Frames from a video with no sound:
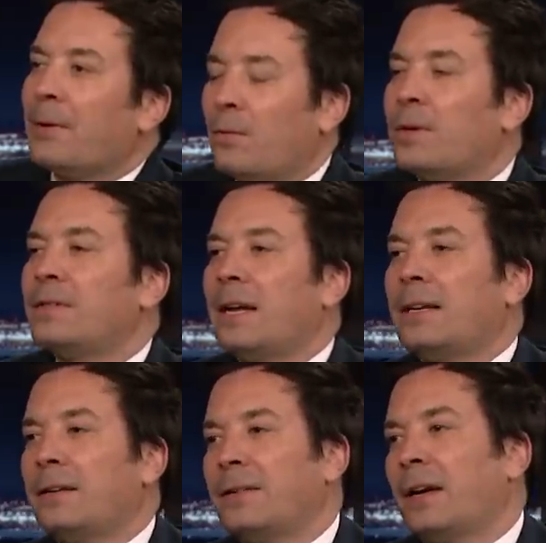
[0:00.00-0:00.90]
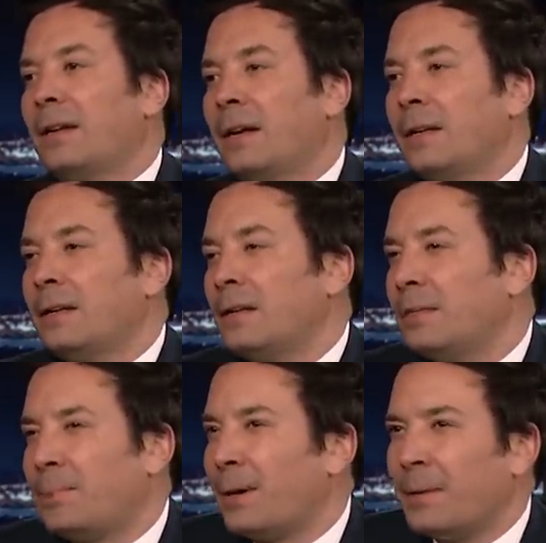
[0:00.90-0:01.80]
it was 90s. Yeah, 90.
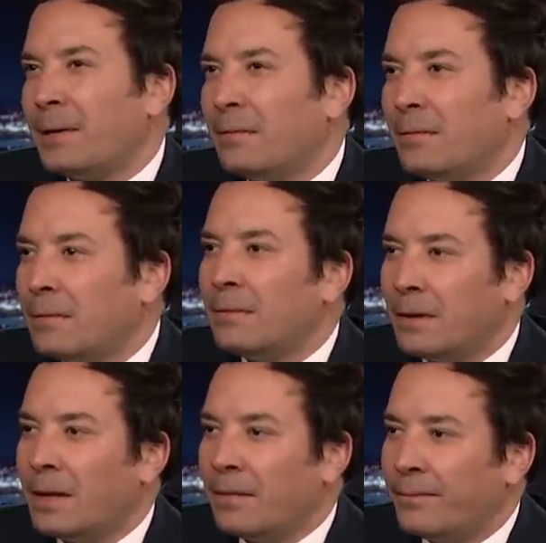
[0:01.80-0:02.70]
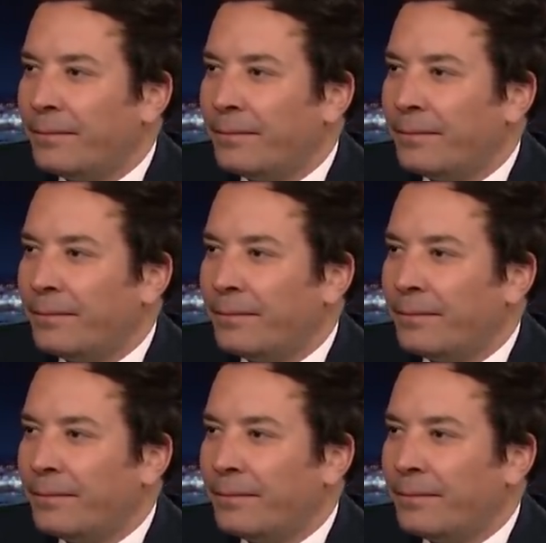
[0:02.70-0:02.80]
Probably. In the 90s, yeah. So